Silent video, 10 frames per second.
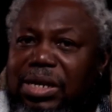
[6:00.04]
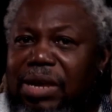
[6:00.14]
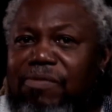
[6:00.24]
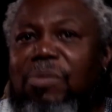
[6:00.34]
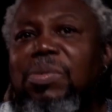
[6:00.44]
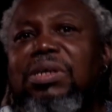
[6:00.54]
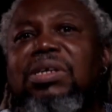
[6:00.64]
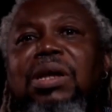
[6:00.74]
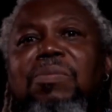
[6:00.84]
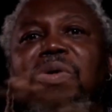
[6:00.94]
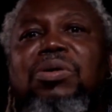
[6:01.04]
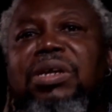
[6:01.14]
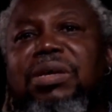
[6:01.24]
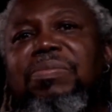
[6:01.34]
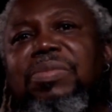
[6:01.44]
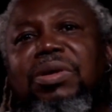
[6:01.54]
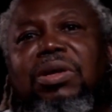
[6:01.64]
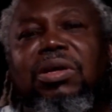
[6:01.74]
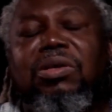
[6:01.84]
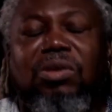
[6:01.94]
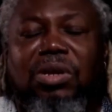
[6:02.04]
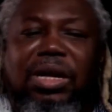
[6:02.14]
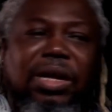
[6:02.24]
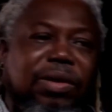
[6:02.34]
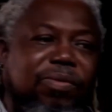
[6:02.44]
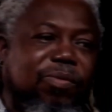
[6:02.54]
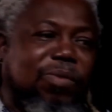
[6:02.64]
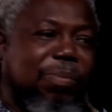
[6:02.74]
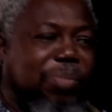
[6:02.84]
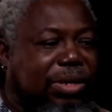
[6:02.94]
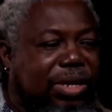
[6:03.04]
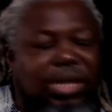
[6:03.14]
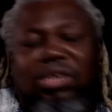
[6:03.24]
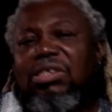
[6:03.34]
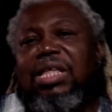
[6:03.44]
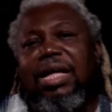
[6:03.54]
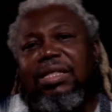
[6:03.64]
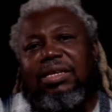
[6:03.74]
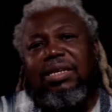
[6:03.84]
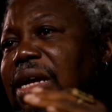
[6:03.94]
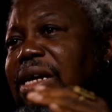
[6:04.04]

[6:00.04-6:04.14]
the information among them so that one person can start.